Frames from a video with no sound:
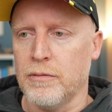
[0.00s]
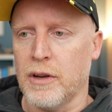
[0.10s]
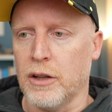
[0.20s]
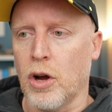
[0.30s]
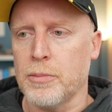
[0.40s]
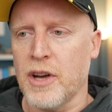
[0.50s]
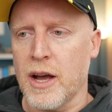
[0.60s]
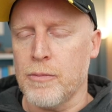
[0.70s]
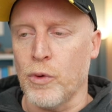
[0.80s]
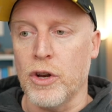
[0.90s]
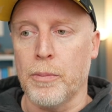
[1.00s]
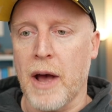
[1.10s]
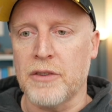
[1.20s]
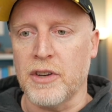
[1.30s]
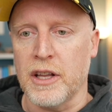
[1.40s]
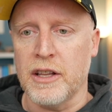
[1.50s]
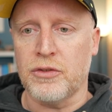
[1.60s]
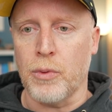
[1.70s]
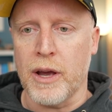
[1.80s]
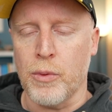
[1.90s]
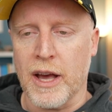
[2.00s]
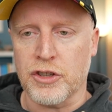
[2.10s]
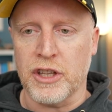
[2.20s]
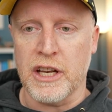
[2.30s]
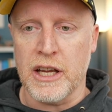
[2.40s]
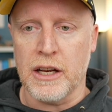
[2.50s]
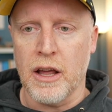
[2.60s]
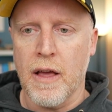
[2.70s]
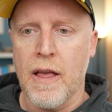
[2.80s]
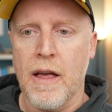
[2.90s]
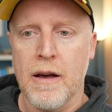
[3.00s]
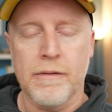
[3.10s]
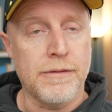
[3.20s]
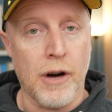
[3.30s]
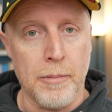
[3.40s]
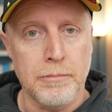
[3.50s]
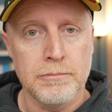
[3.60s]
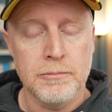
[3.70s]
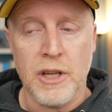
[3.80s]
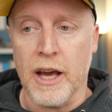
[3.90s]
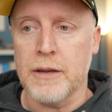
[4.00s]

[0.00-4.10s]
alarm time. We don't pass it in this way. We actually need from, okay?